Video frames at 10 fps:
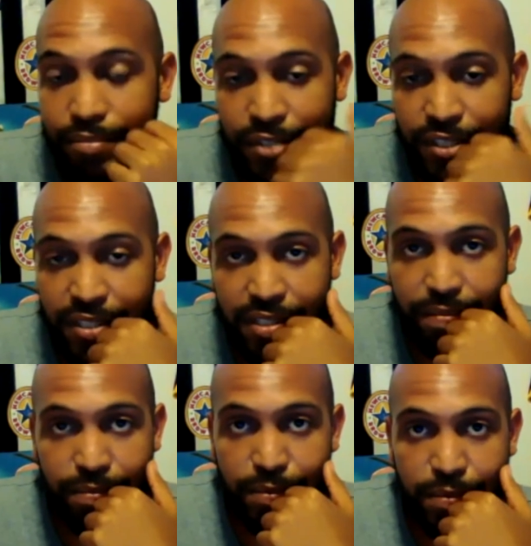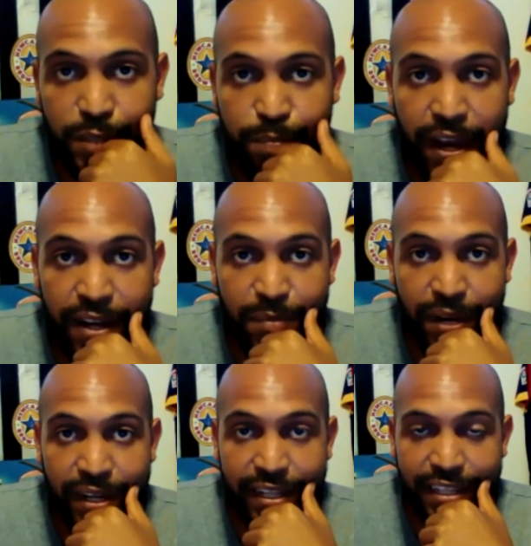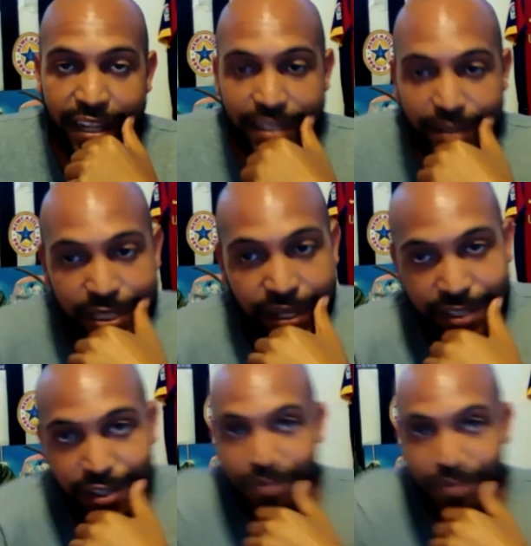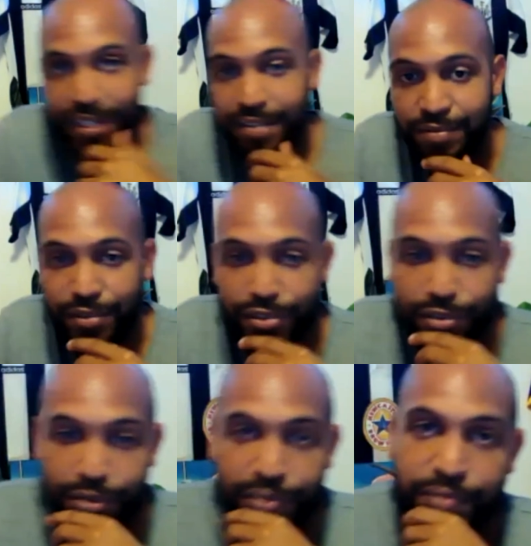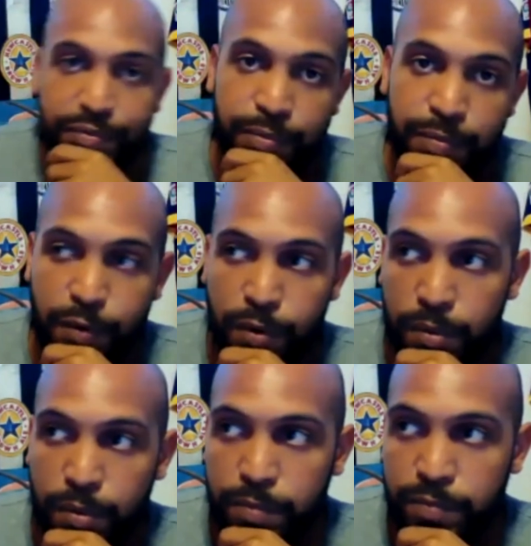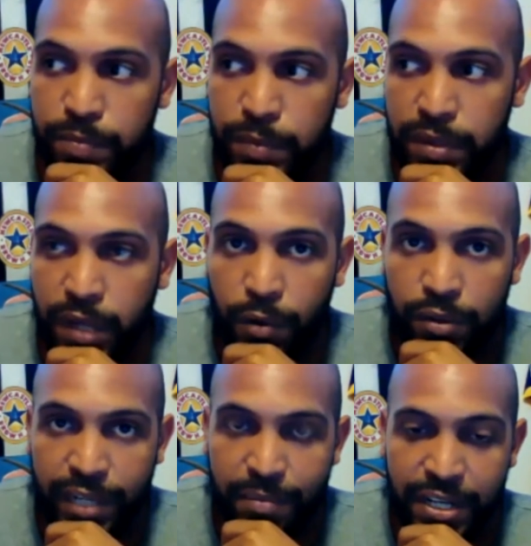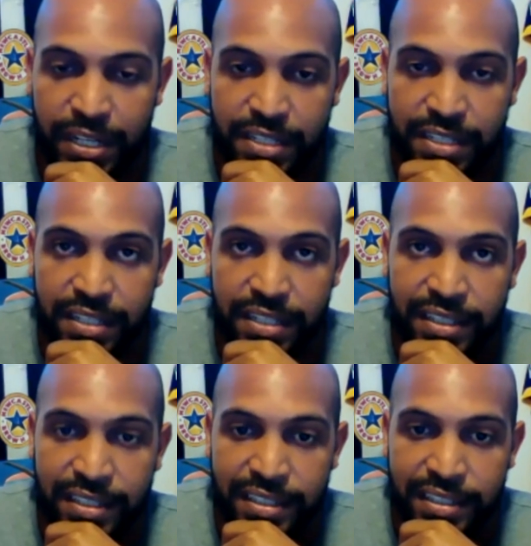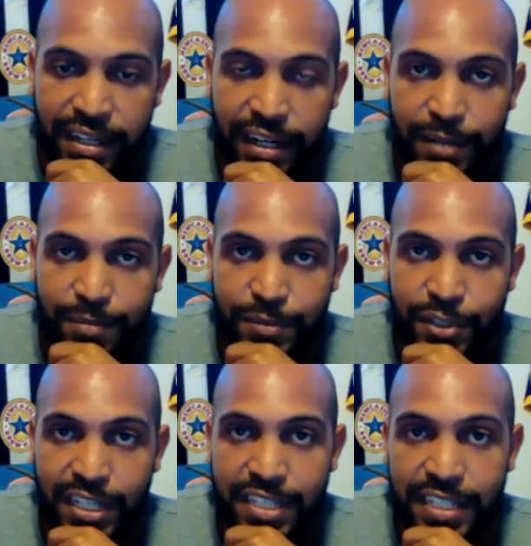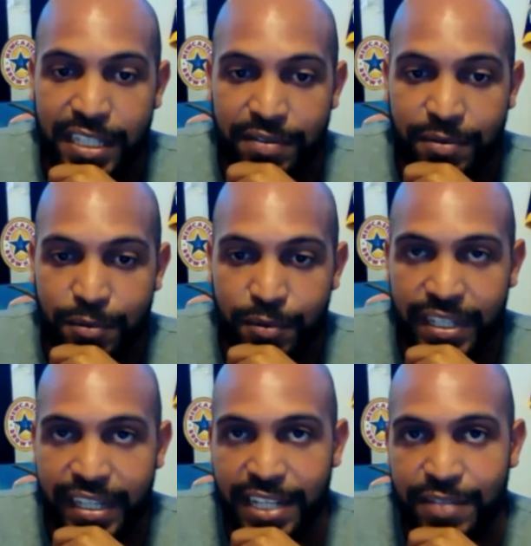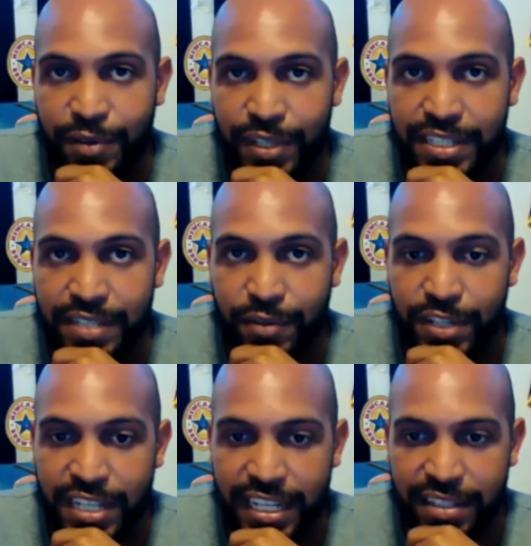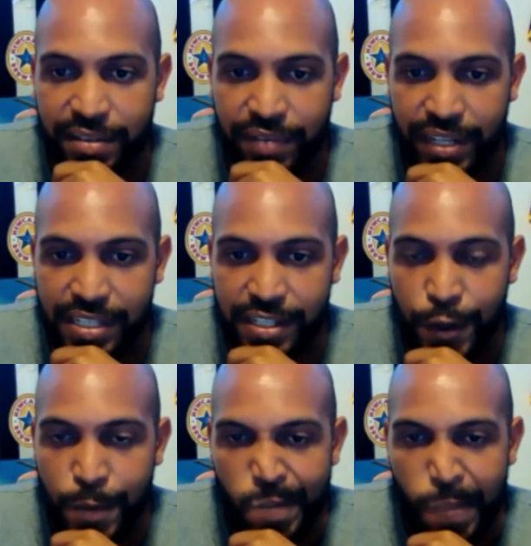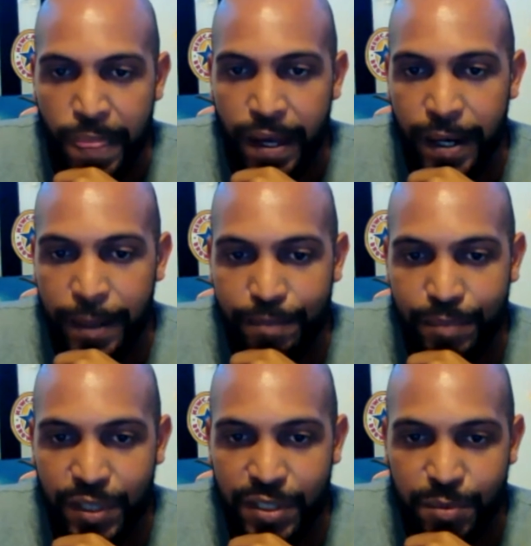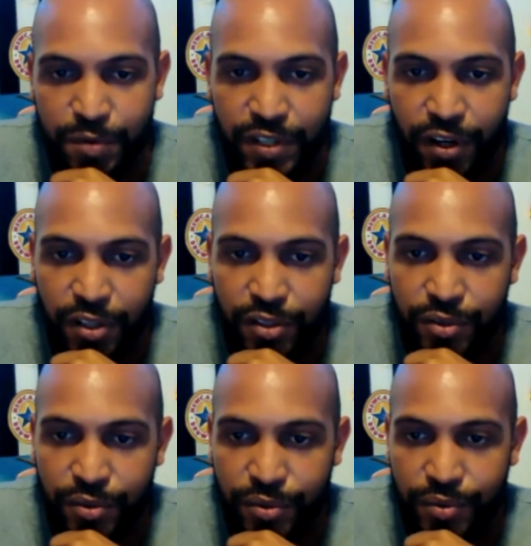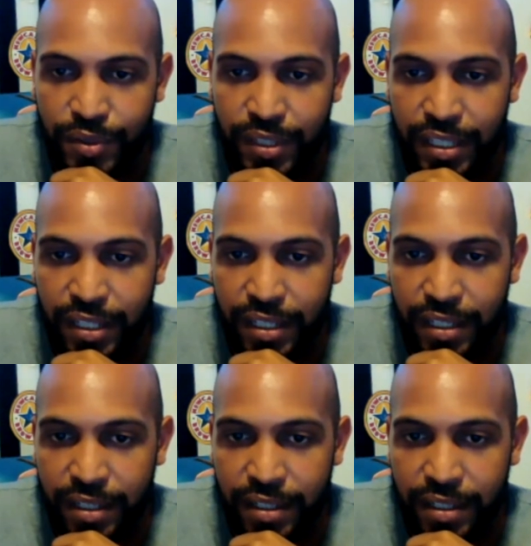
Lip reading: just spider monkey that Tommy for sure for the whole 10 minutes. So let's see who he gets for his next defense. Let's move it on to the